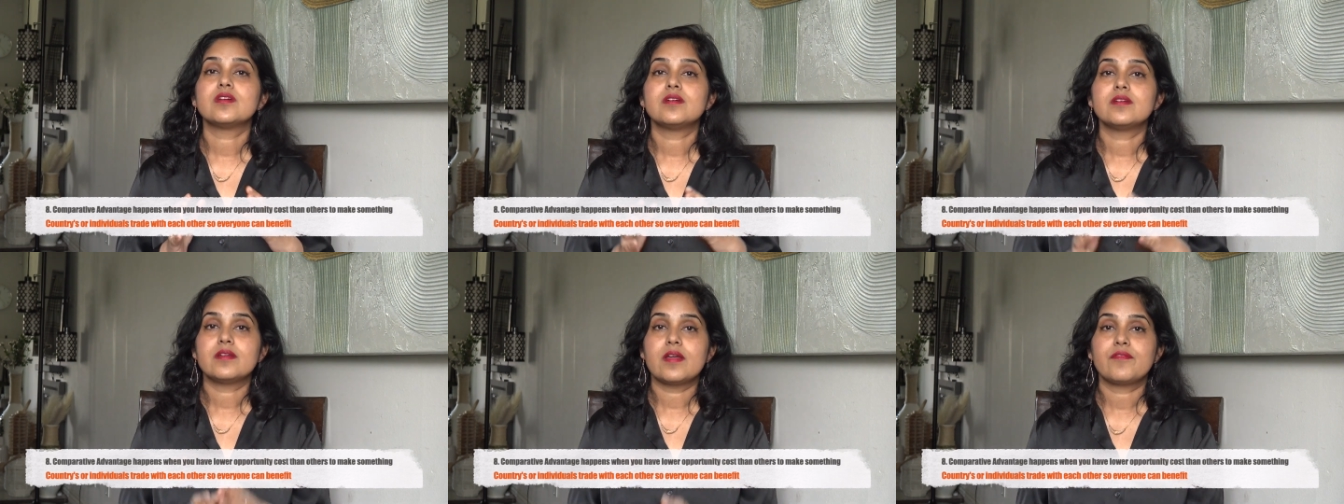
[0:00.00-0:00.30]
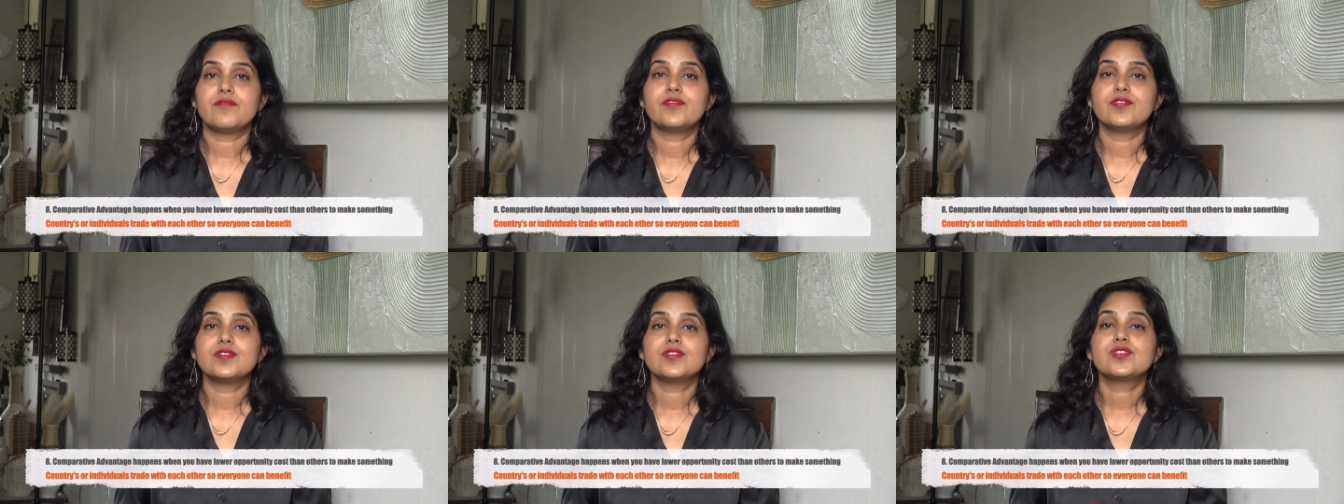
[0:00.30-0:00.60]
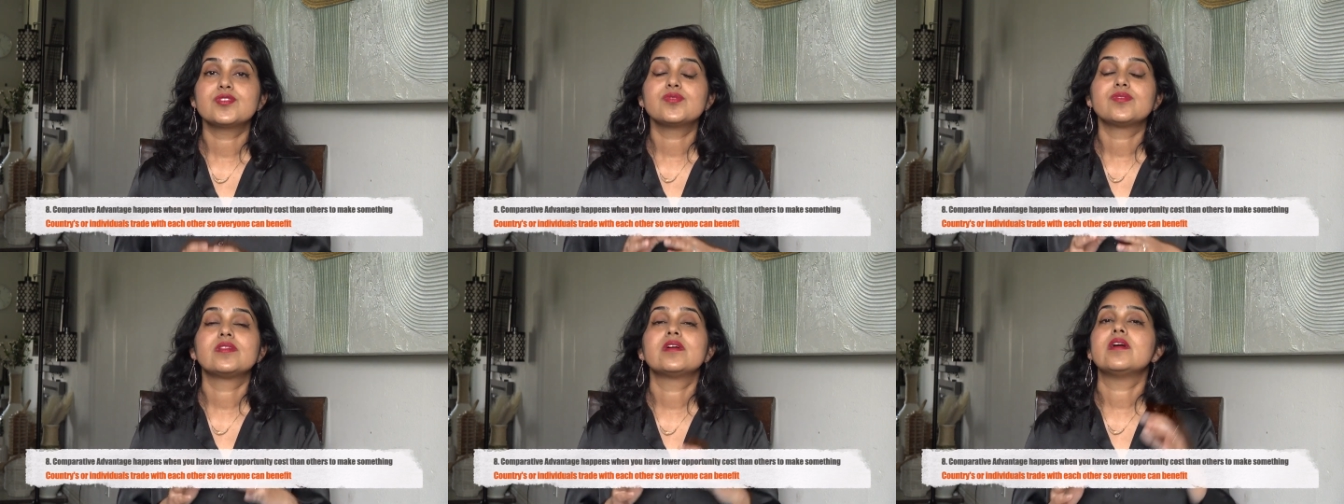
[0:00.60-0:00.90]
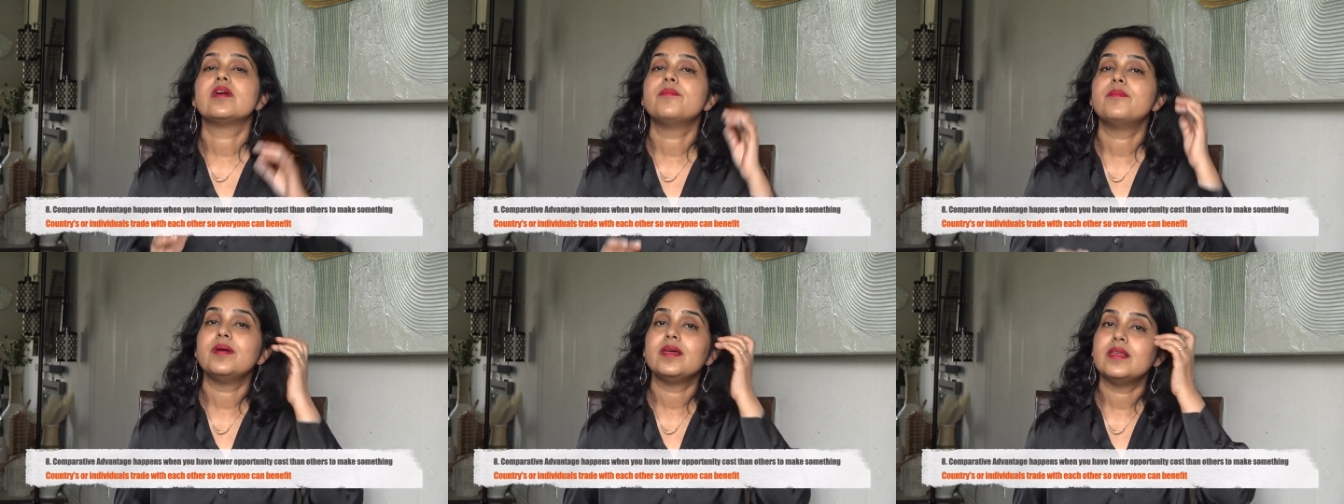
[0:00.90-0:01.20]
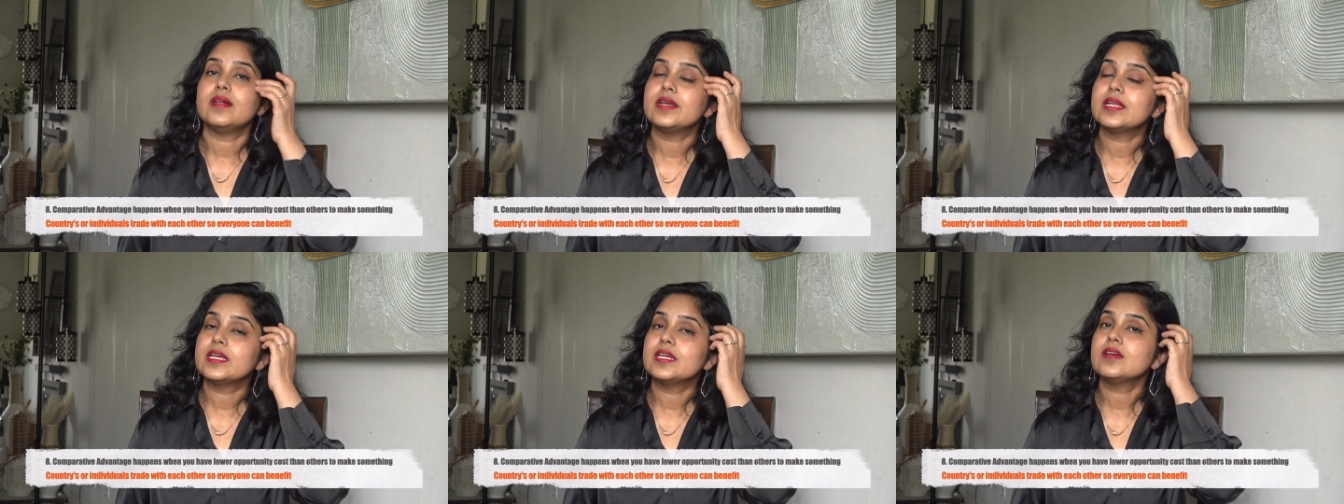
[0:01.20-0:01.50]
refers to the
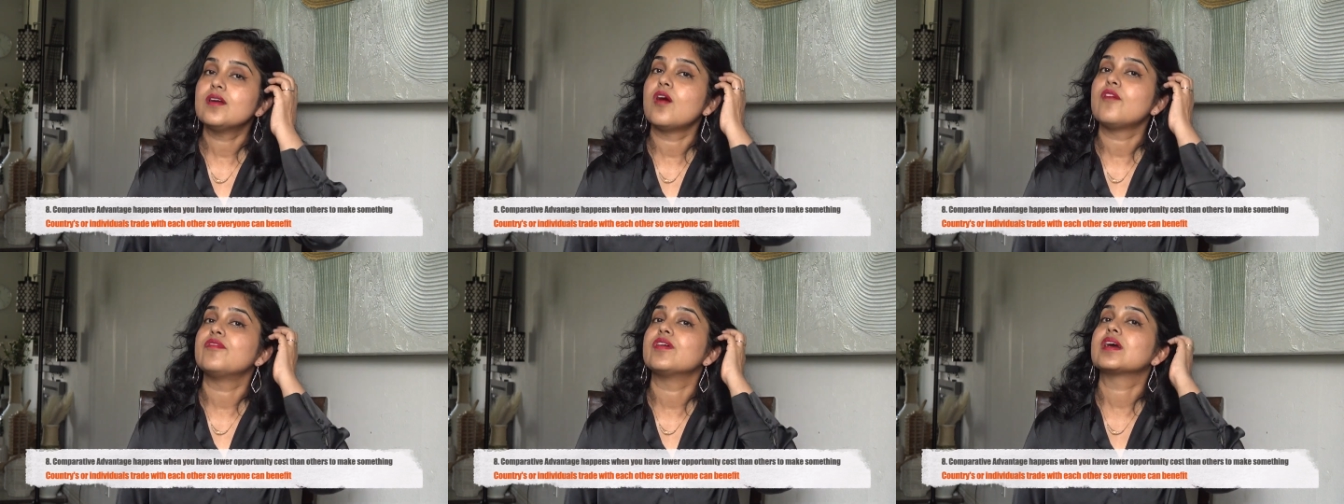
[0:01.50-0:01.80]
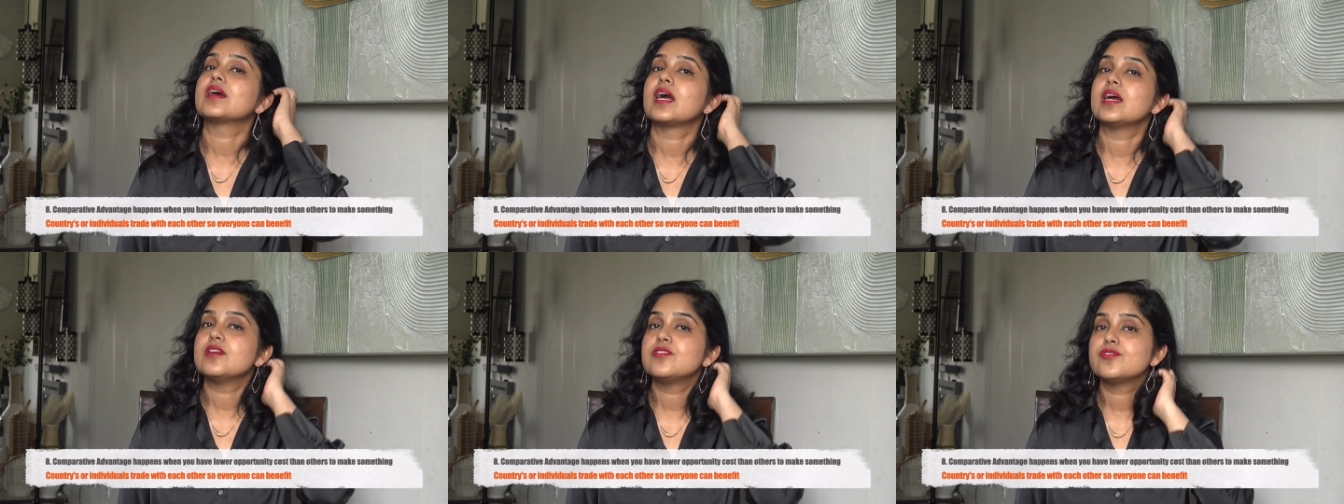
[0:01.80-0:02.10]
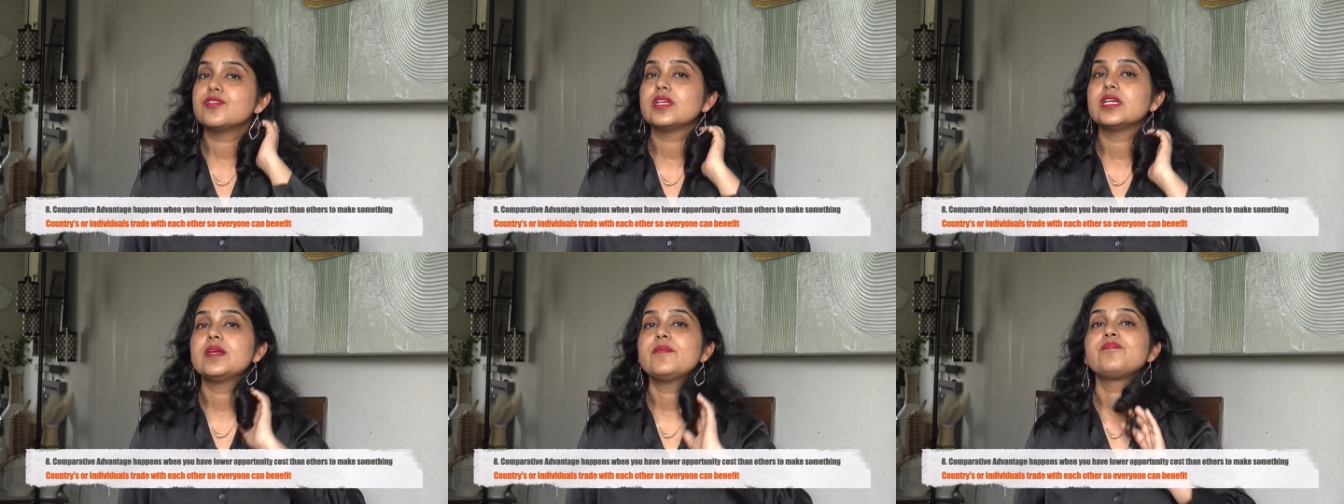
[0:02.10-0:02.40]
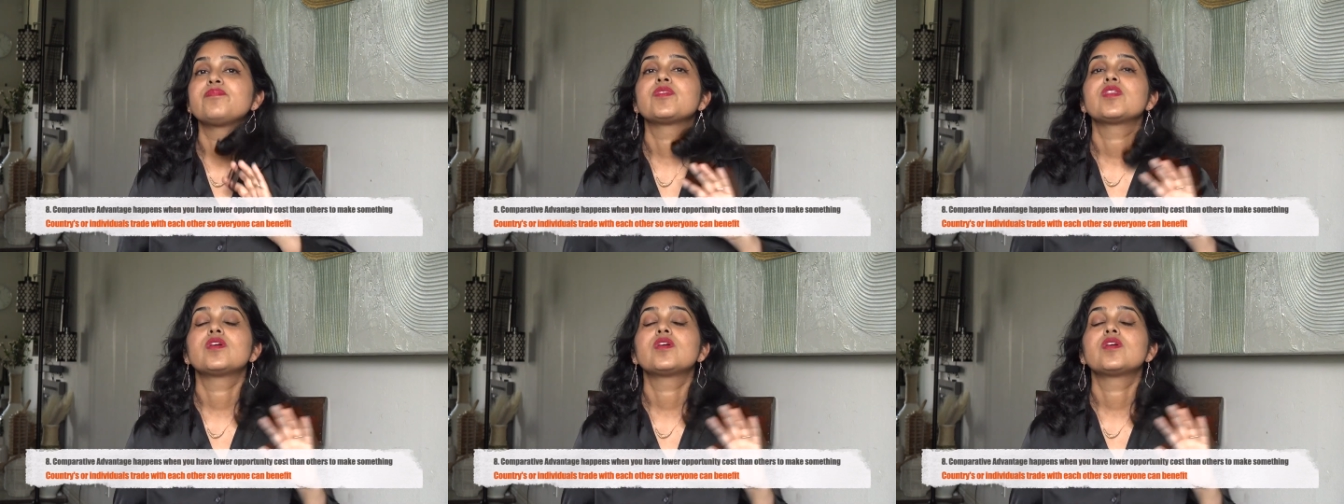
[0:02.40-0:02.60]
ability of a country